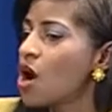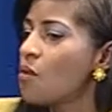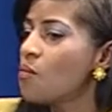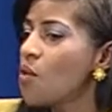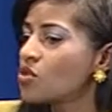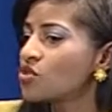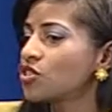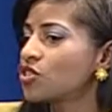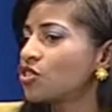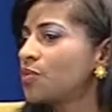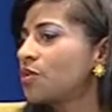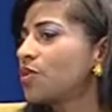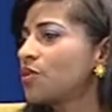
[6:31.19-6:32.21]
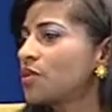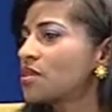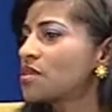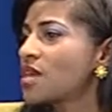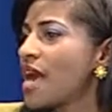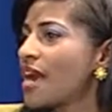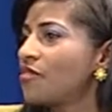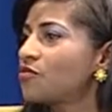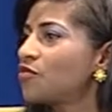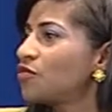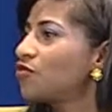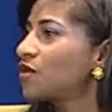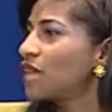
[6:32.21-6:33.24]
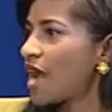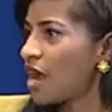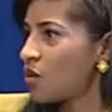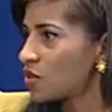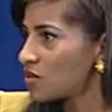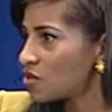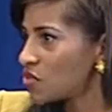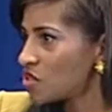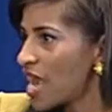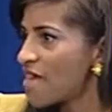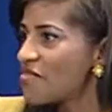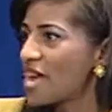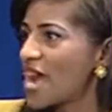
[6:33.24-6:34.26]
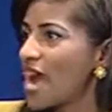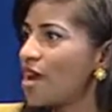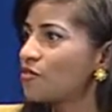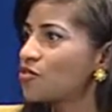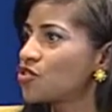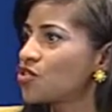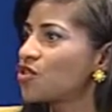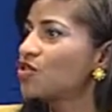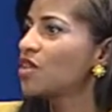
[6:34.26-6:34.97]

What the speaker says: most entrepreneurs have different hours and they have to,